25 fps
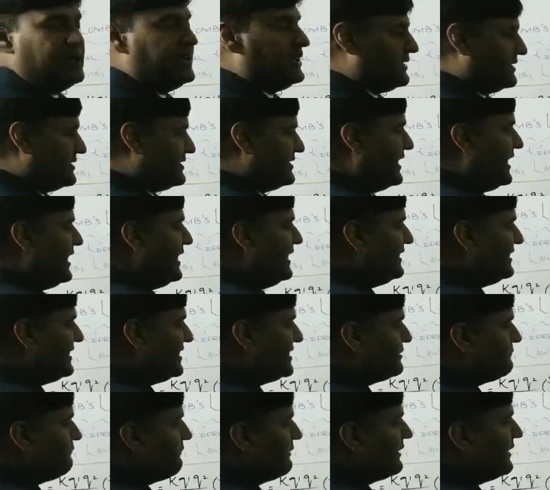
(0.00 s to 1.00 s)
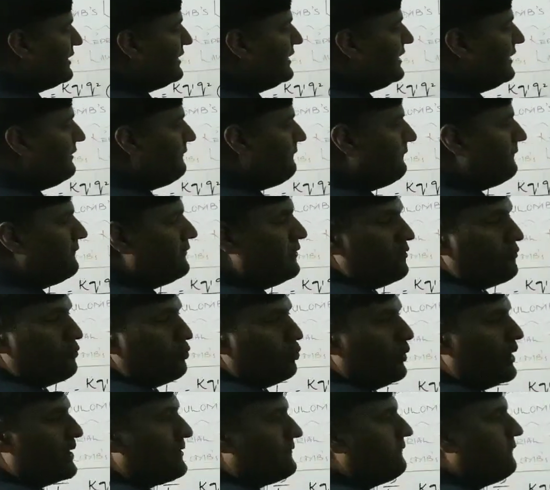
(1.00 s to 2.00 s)
Say in this figure, if
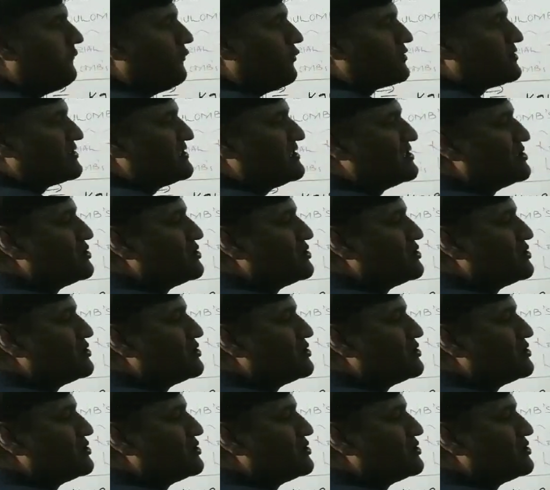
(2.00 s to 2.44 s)
one force is